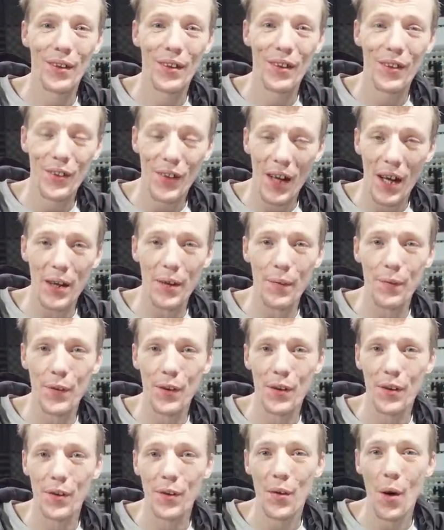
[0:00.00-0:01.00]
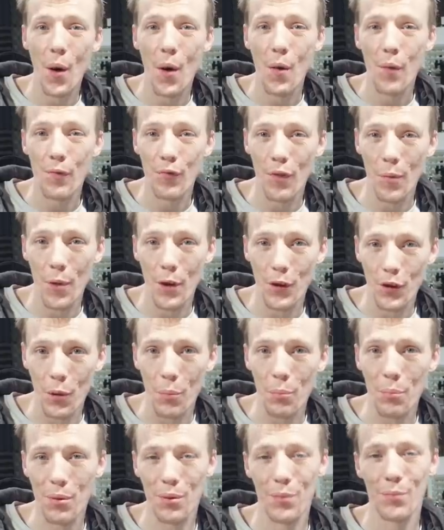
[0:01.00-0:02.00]
saved from the
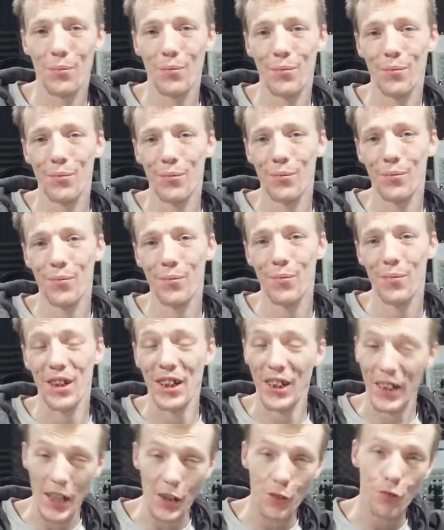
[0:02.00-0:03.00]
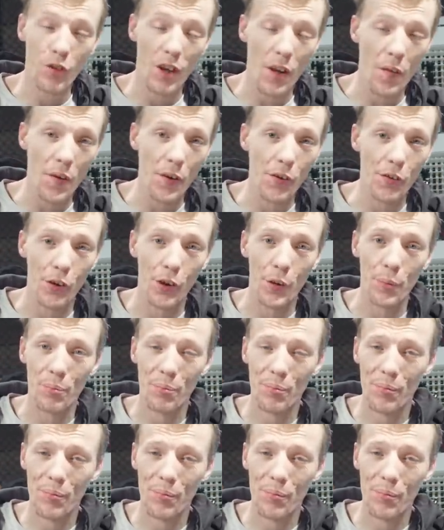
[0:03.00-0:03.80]
dump. Literally this time.